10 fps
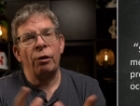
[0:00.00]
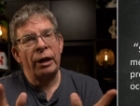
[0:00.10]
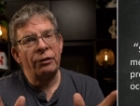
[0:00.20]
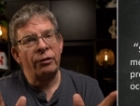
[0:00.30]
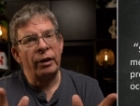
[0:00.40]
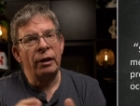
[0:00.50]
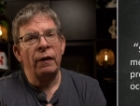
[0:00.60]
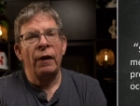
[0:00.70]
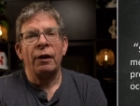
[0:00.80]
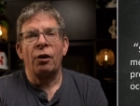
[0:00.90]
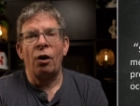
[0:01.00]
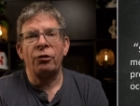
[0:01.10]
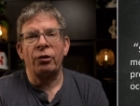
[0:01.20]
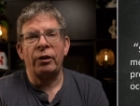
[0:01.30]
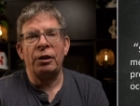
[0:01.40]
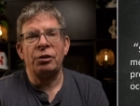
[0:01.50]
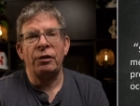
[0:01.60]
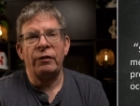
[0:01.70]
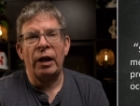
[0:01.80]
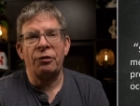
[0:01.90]
or an entity,
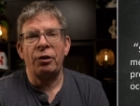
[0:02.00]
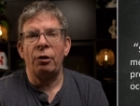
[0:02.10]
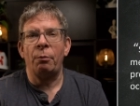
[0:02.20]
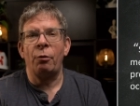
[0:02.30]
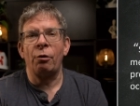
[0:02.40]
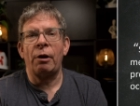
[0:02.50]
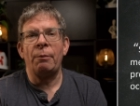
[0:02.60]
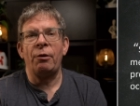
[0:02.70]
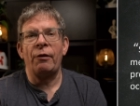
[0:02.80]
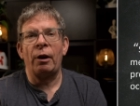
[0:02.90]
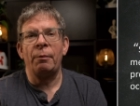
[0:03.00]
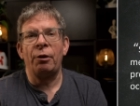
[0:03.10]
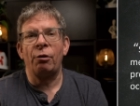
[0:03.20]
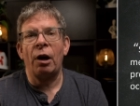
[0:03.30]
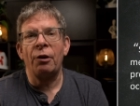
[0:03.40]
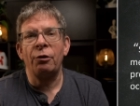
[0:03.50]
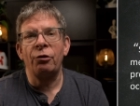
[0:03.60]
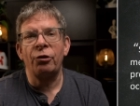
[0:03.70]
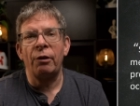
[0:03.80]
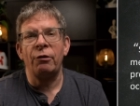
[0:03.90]
consultation, testing, or program development or
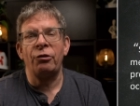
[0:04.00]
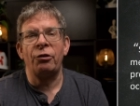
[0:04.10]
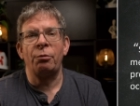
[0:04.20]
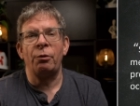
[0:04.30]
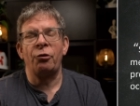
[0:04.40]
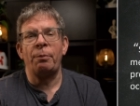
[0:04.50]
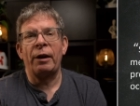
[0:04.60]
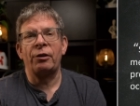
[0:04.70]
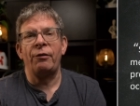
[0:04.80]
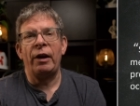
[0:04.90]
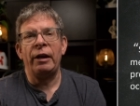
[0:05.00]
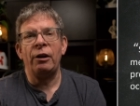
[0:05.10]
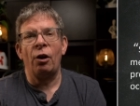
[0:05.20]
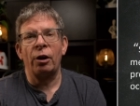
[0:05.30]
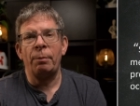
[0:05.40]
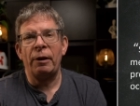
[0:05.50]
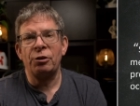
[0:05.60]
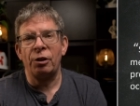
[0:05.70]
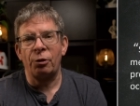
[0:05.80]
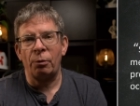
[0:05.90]
other services in respect of any
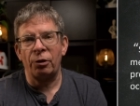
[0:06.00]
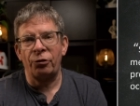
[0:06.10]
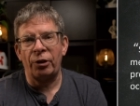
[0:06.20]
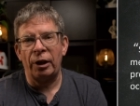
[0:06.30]
occupation at the work